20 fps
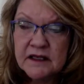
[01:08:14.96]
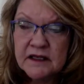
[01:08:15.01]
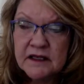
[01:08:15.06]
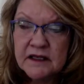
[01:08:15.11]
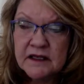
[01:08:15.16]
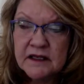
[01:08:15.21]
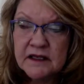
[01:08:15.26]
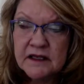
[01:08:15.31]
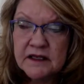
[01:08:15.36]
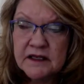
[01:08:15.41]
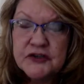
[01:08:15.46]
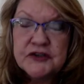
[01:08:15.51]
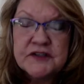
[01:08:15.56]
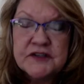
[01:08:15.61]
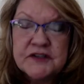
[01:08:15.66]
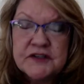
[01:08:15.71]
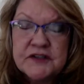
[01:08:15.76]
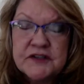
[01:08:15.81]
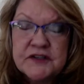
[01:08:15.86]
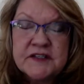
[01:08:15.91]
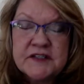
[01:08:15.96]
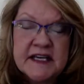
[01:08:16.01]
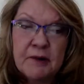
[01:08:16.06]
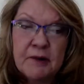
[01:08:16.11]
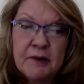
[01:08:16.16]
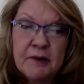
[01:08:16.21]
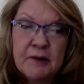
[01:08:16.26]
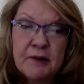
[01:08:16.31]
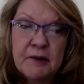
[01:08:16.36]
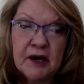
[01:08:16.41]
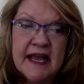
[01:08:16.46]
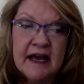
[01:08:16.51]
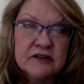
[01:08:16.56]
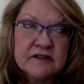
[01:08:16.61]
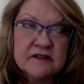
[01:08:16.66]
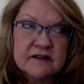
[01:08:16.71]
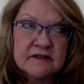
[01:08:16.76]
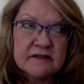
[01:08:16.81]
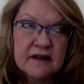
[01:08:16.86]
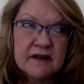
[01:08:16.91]
see how your body
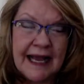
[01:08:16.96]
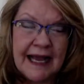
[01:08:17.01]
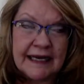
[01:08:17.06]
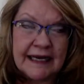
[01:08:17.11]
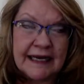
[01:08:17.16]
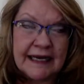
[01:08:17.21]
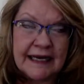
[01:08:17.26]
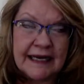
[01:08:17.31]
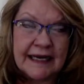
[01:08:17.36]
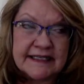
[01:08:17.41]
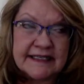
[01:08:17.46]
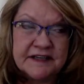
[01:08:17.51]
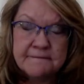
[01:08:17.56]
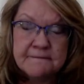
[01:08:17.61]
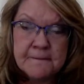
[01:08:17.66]
handles activity.